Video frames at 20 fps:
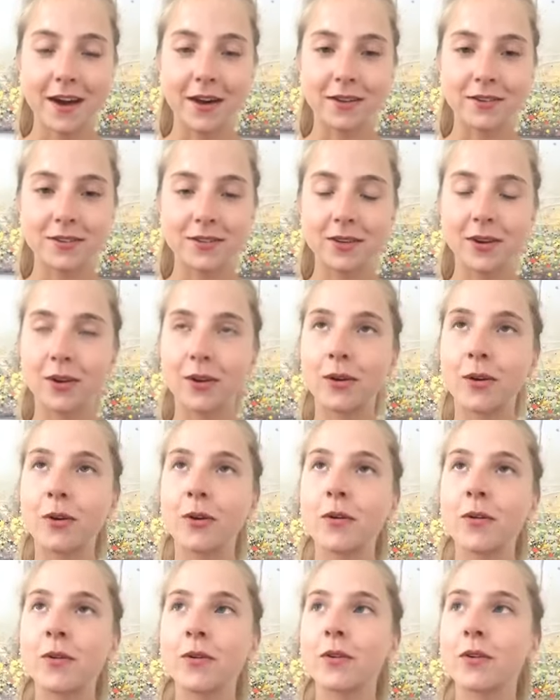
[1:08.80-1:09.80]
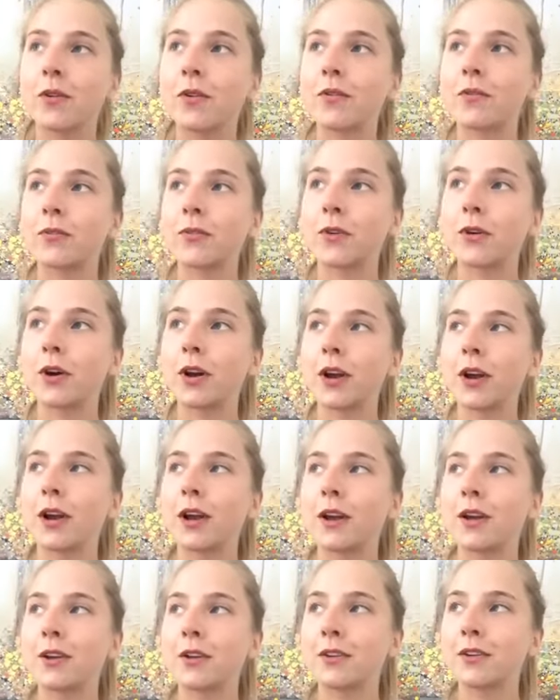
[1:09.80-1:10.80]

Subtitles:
so for